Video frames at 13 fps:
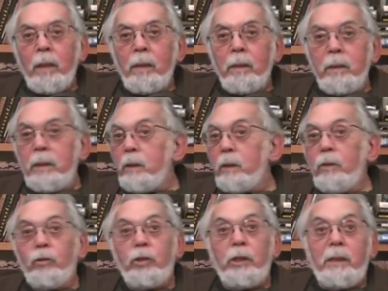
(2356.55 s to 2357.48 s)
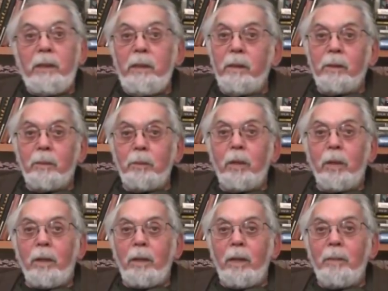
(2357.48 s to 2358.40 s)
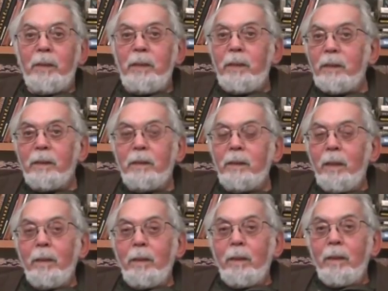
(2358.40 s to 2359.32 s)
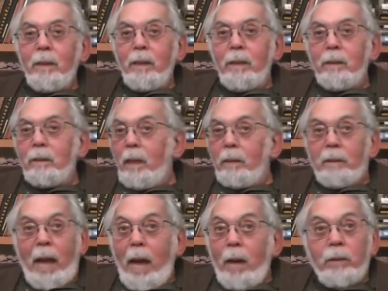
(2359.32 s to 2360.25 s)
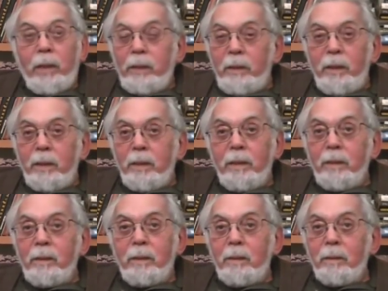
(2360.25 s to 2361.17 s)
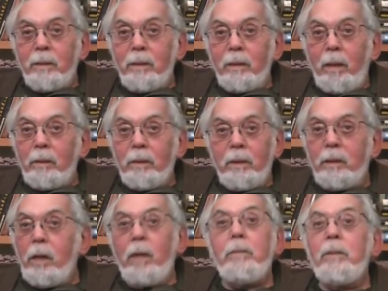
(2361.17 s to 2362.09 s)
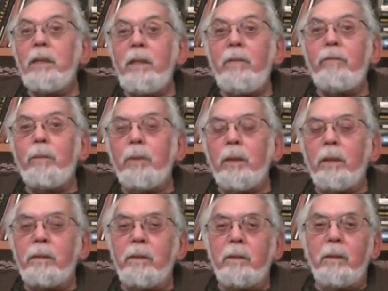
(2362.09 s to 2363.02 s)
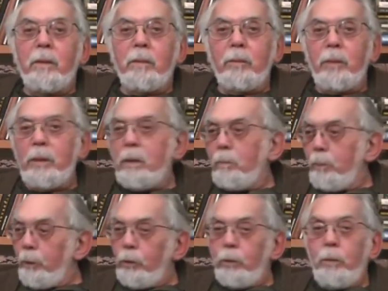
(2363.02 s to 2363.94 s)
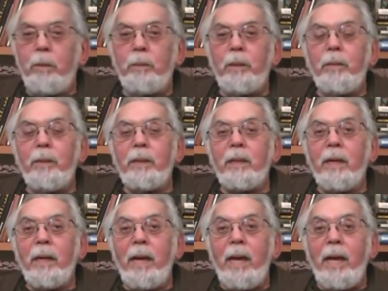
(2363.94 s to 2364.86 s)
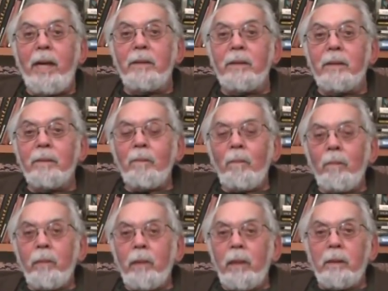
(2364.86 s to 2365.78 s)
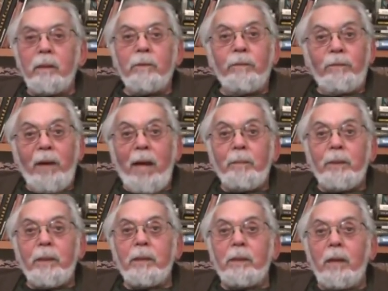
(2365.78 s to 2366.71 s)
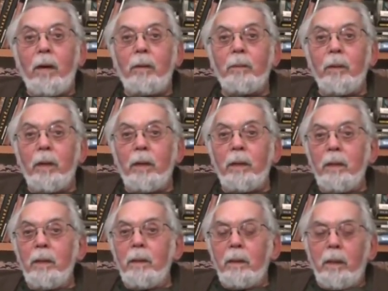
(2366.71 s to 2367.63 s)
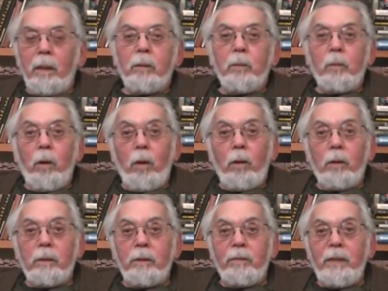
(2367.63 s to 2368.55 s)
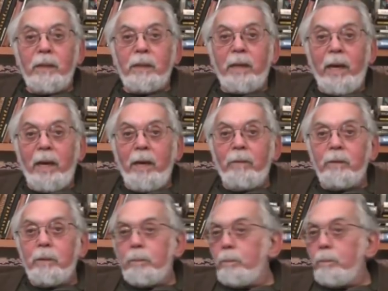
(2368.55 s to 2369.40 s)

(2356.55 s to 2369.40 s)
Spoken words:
This is genius work. I mean, this is how they did it is unbelievable. Presumably with their hands, this fabulous artwork on the walls of these caves,